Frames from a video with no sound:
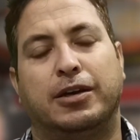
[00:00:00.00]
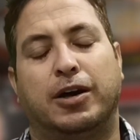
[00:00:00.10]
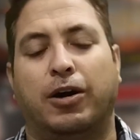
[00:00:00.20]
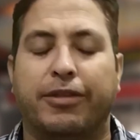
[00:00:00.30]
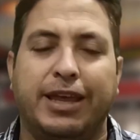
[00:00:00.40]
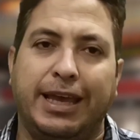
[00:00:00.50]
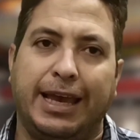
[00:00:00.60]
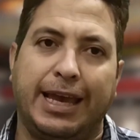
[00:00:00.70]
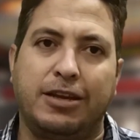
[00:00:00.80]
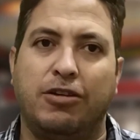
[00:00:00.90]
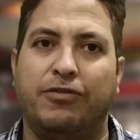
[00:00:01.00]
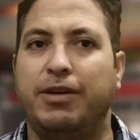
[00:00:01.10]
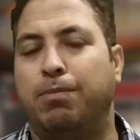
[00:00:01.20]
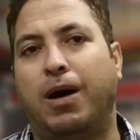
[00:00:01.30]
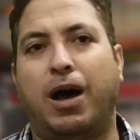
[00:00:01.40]
or the end of
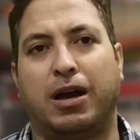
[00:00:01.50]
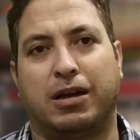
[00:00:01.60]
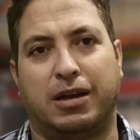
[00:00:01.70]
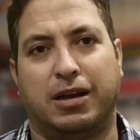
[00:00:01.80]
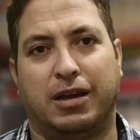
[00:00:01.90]
a book.